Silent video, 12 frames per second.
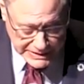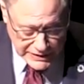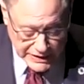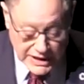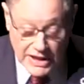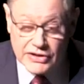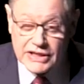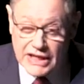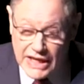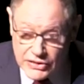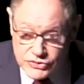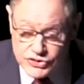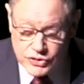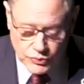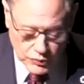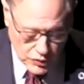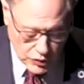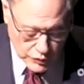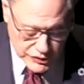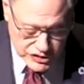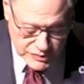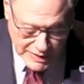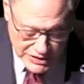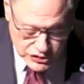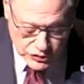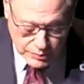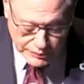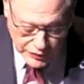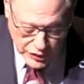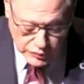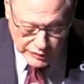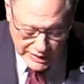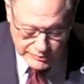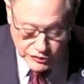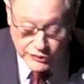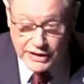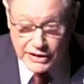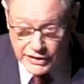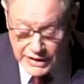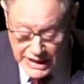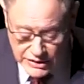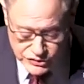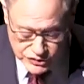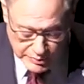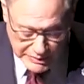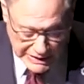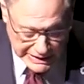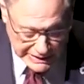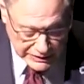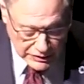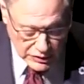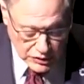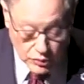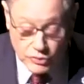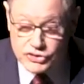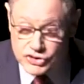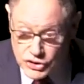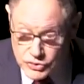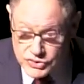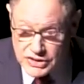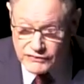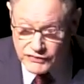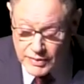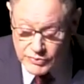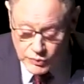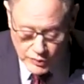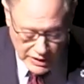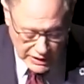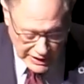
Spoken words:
The County Council will hold a special program during our council meeting on Tuesday, February